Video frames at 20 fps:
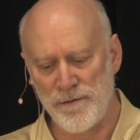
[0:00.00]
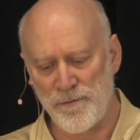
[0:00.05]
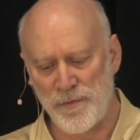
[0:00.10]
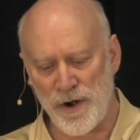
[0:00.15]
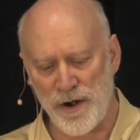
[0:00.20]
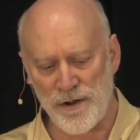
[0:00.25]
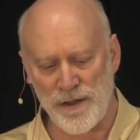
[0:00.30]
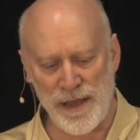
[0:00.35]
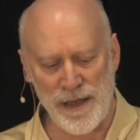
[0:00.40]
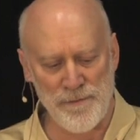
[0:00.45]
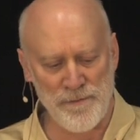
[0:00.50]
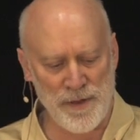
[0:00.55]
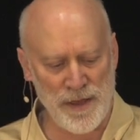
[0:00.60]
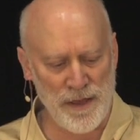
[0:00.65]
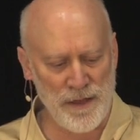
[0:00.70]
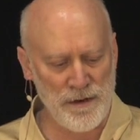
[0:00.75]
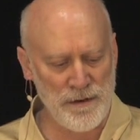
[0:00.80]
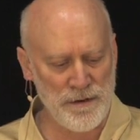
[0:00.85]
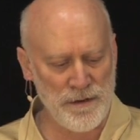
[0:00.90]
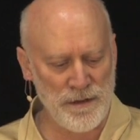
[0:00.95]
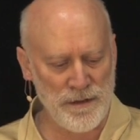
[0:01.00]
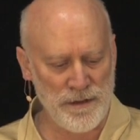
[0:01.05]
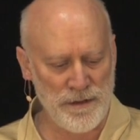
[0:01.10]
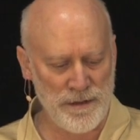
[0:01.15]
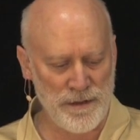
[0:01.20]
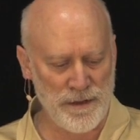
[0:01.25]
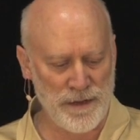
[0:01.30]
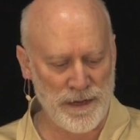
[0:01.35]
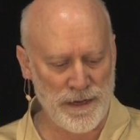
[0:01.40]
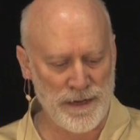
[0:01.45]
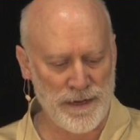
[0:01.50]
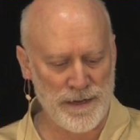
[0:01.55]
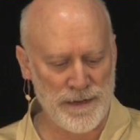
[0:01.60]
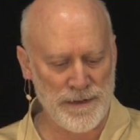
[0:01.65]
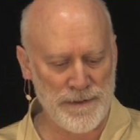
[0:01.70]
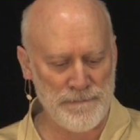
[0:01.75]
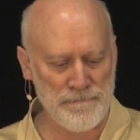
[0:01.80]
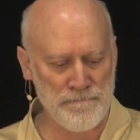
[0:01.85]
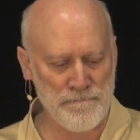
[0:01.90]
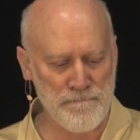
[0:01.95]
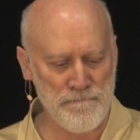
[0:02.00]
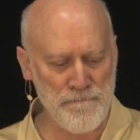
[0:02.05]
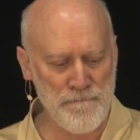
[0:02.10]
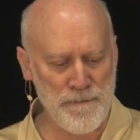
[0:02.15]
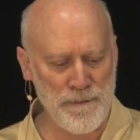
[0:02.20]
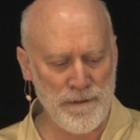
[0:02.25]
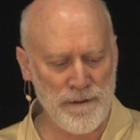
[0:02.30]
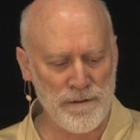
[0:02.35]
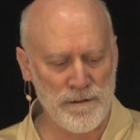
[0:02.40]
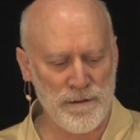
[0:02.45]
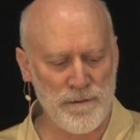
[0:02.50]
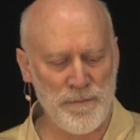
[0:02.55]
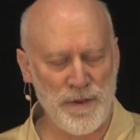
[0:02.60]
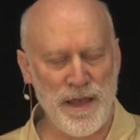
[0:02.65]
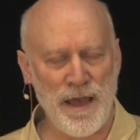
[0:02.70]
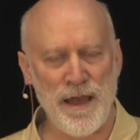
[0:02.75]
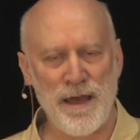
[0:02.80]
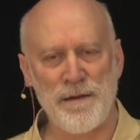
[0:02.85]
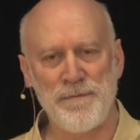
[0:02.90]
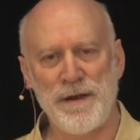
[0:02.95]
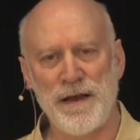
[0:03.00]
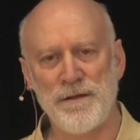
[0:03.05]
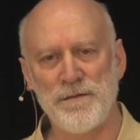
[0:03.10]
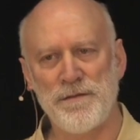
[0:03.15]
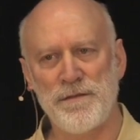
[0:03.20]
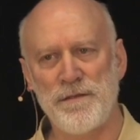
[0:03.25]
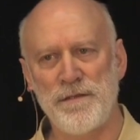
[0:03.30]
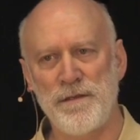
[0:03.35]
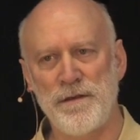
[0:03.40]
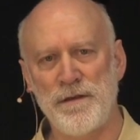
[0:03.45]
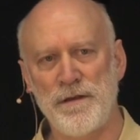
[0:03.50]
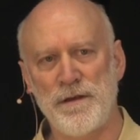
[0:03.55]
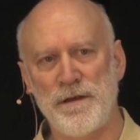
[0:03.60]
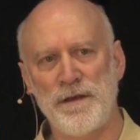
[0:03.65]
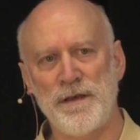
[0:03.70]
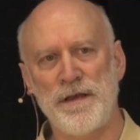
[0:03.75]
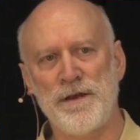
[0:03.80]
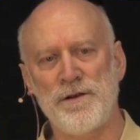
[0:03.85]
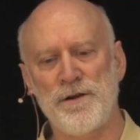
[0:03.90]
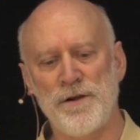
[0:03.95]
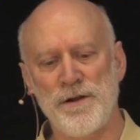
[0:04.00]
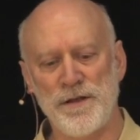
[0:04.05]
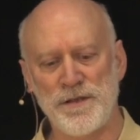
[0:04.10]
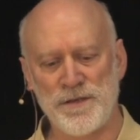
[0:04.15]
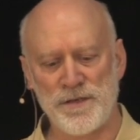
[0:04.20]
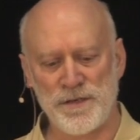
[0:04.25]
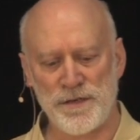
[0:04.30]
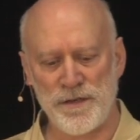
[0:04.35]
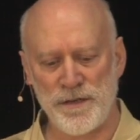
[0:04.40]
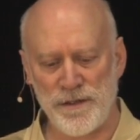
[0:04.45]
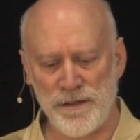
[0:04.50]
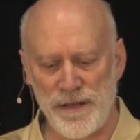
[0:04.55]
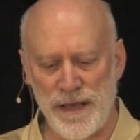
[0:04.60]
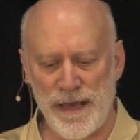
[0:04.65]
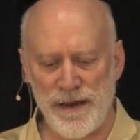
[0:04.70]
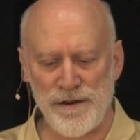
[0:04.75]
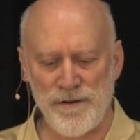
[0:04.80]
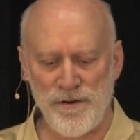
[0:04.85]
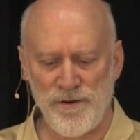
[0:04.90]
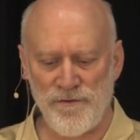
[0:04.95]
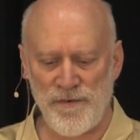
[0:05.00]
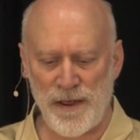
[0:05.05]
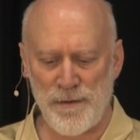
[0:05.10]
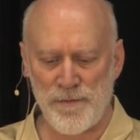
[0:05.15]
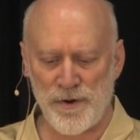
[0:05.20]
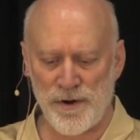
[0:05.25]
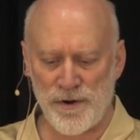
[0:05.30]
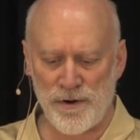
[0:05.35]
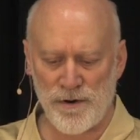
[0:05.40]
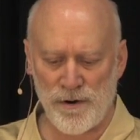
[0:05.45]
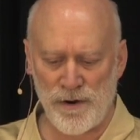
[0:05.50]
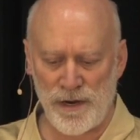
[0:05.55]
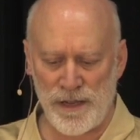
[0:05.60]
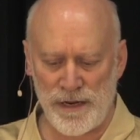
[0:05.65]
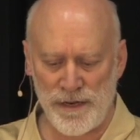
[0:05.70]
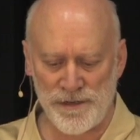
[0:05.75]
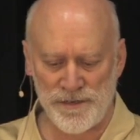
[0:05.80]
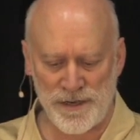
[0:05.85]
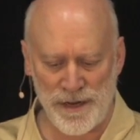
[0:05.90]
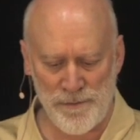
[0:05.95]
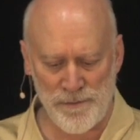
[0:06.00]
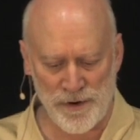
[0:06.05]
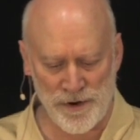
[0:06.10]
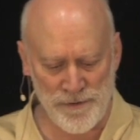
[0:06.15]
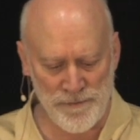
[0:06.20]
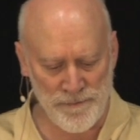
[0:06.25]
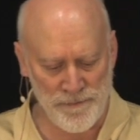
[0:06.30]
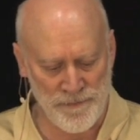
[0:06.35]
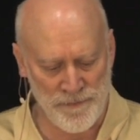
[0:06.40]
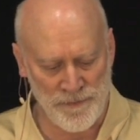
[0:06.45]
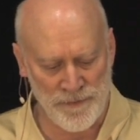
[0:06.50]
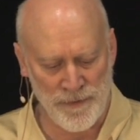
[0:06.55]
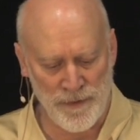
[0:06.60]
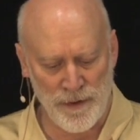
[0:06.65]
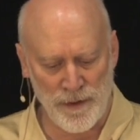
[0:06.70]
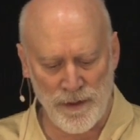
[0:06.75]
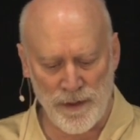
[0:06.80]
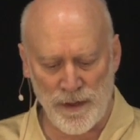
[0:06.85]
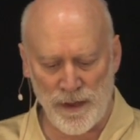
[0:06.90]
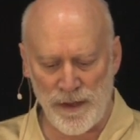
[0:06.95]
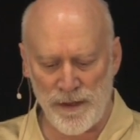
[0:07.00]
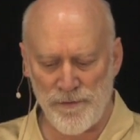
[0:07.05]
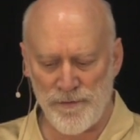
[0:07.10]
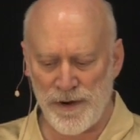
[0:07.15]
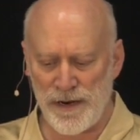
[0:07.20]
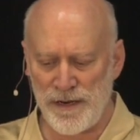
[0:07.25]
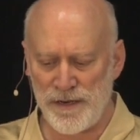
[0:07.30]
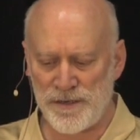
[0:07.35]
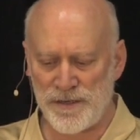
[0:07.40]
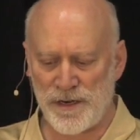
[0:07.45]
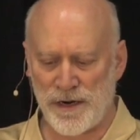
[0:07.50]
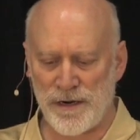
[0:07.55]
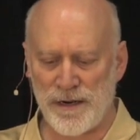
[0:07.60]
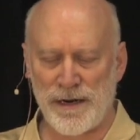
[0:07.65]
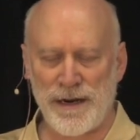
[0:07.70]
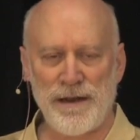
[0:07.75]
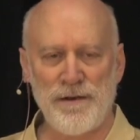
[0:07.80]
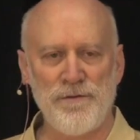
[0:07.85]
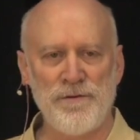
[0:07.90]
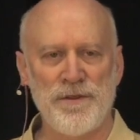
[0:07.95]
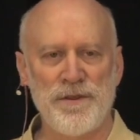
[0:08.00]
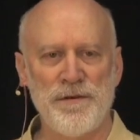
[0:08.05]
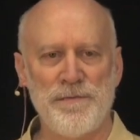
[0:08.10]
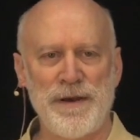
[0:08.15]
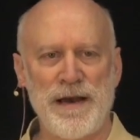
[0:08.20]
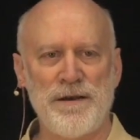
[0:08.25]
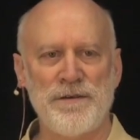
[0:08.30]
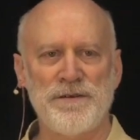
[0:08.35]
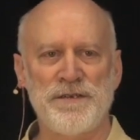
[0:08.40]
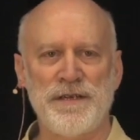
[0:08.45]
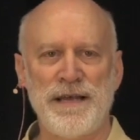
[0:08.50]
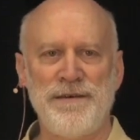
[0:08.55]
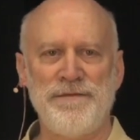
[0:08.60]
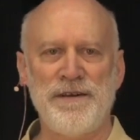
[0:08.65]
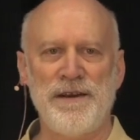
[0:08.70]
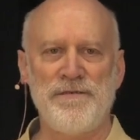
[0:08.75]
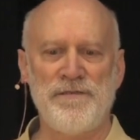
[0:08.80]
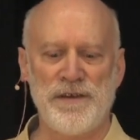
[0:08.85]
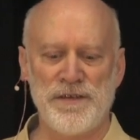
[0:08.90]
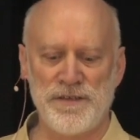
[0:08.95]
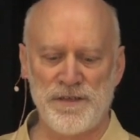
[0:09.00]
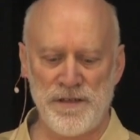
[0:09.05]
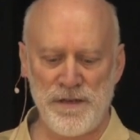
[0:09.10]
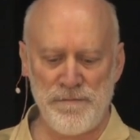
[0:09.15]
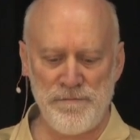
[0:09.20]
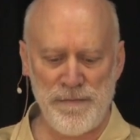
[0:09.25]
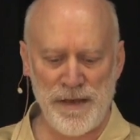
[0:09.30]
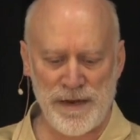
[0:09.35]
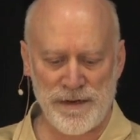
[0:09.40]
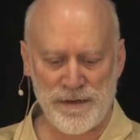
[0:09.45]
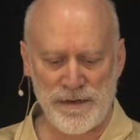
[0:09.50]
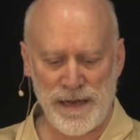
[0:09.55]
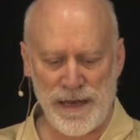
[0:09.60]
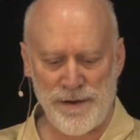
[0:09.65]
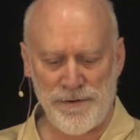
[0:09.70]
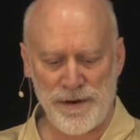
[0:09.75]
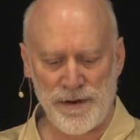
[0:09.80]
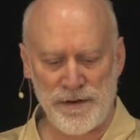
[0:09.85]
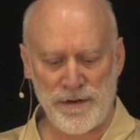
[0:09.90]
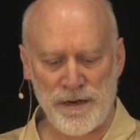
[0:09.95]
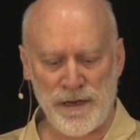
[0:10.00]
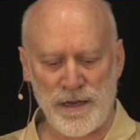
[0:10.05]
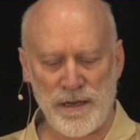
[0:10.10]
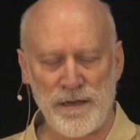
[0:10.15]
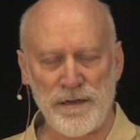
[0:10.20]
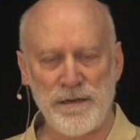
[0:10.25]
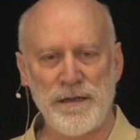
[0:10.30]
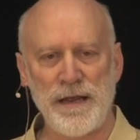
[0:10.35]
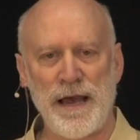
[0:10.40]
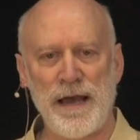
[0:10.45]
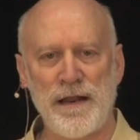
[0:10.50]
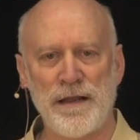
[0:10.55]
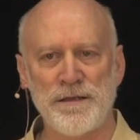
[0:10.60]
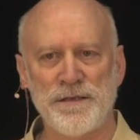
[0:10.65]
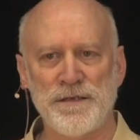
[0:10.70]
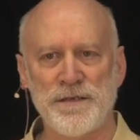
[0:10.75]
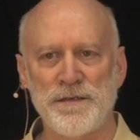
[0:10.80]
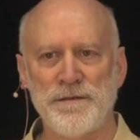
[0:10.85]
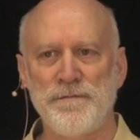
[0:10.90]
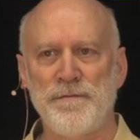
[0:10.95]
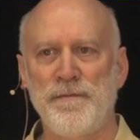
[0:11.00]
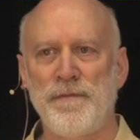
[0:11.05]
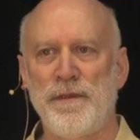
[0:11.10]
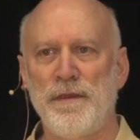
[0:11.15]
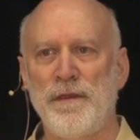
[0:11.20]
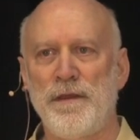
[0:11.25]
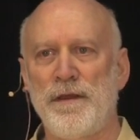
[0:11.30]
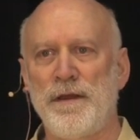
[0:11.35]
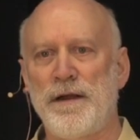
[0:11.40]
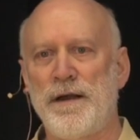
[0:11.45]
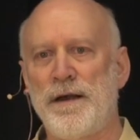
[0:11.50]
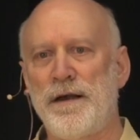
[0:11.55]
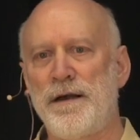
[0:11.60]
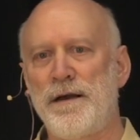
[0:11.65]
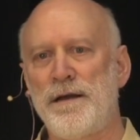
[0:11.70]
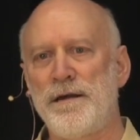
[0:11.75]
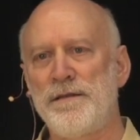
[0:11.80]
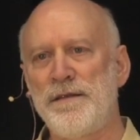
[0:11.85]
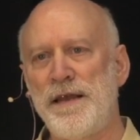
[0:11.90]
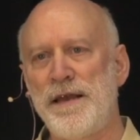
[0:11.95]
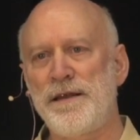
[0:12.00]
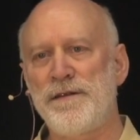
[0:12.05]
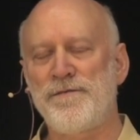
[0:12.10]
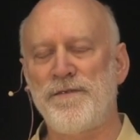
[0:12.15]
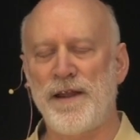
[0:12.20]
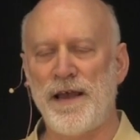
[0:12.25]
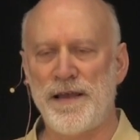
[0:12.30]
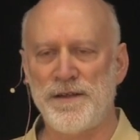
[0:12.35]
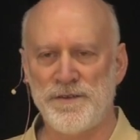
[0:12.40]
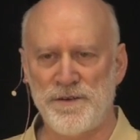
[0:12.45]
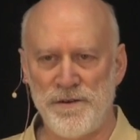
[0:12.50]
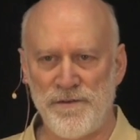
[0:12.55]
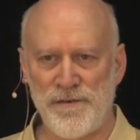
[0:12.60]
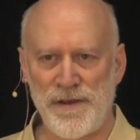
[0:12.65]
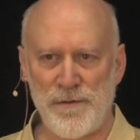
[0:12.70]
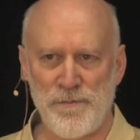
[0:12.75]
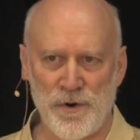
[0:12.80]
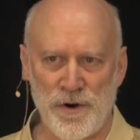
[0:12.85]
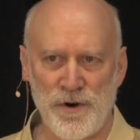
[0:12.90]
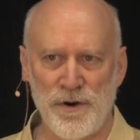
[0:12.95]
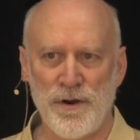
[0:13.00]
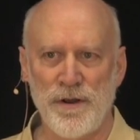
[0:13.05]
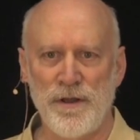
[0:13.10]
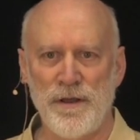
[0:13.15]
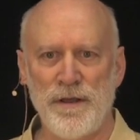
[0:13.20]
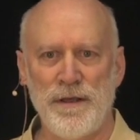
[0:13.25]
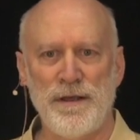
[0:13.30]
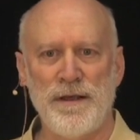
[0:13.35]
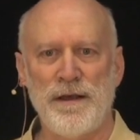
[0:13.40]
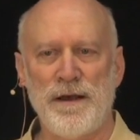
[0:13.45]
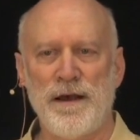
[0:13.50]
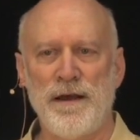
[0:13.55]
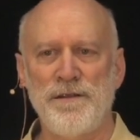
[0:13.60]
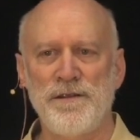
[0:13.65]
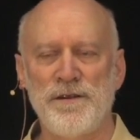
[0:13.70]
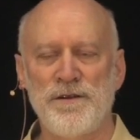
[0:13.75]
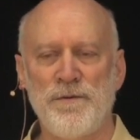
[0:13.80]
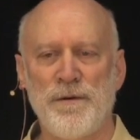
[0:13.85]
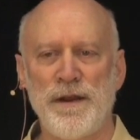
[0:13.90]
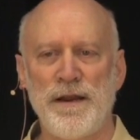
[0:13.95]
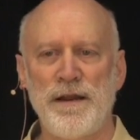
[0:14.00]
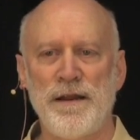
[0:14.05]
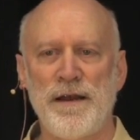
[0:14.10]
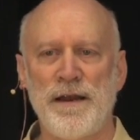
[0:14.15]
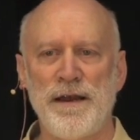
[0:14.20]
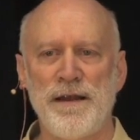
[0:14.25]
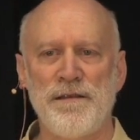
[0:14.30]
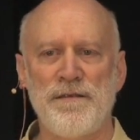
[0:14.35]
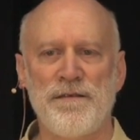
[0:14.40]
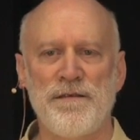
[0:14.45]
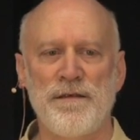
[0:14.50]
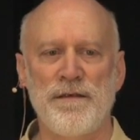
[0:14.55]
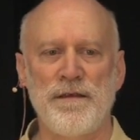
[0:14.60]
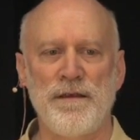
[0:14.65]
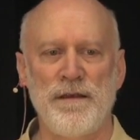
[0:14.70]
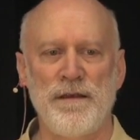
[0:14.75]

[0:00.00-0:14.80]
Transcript: prayer campaign um, that began about uh, in earnest the end of November, early December it really started out with about seven of us that met down in uh, Dallas uh, the end of last November on the 29th.